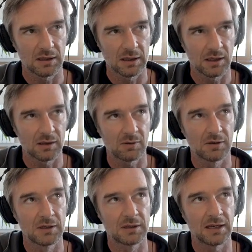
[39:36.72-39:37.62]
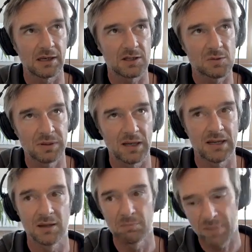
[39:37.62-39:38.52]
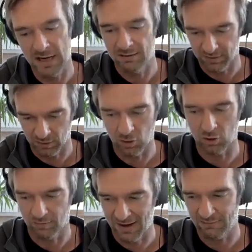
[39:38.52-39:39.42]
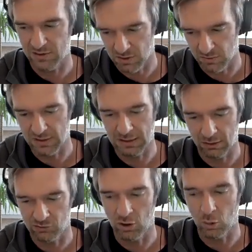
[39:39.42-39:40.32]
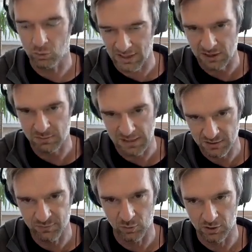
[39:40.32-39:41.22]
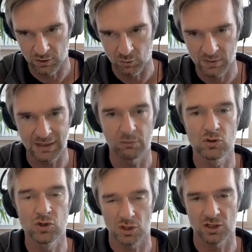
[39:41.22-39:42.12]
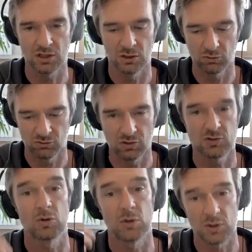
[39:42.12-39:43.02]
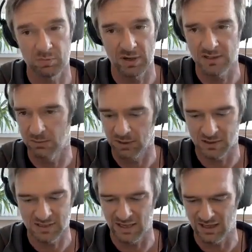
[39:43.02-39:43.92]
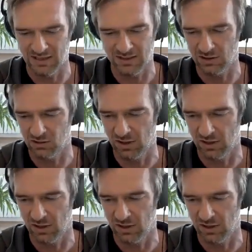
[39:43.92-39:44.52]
uh, explain the benefit of having somebody else hold that space for you without judging you to express it, because yeah, it's like